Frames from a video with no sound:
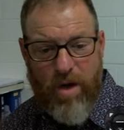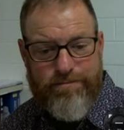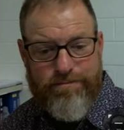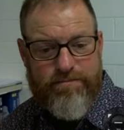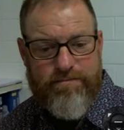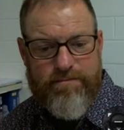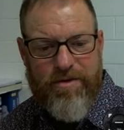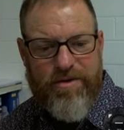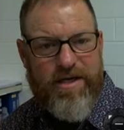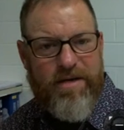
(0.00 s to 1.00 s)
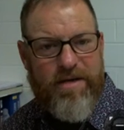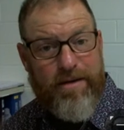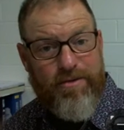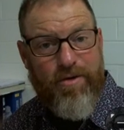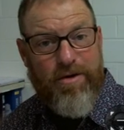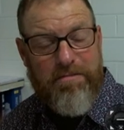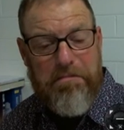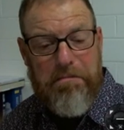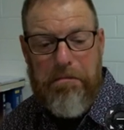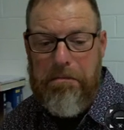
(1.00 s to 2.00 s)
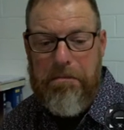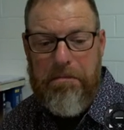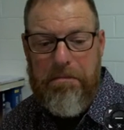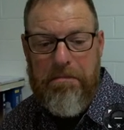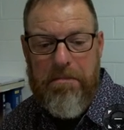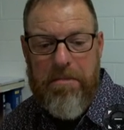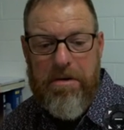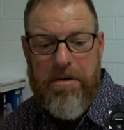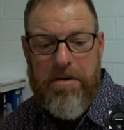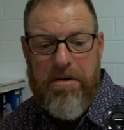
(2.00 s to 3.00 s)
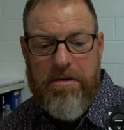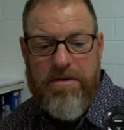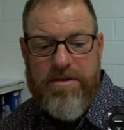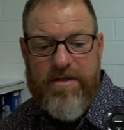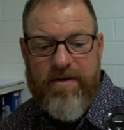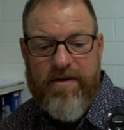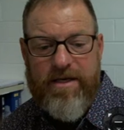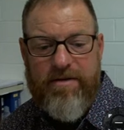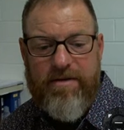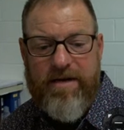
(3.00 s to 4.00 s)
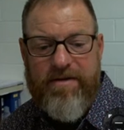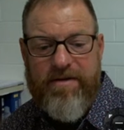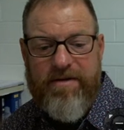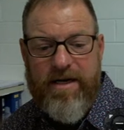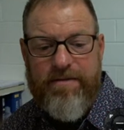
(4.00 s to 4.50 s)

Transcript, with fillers: Well, I went to the bottom corner. See if I can do it left